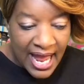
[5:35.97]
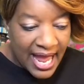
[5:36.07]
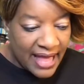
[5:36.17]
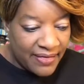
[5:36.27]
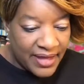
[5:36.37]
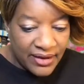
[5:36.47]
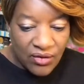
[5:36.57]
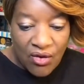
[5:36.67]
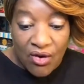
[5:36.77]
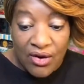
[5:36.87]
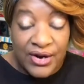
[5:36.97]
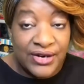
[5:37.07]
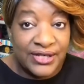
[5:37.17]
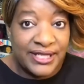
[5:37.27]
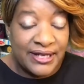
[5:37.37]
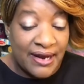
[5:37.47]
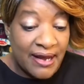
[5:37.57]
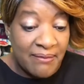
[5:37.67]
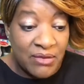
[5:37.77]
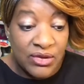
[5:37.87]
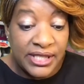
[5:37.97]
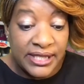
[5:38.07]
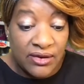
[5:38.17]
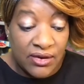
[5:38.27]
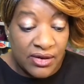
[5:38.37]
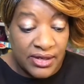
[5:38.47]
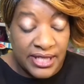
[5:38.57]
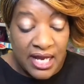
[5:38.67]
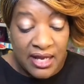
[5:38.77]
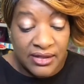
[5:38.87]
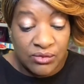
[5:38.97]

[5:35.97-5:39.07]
And then all her, uh, mostly all her dolls.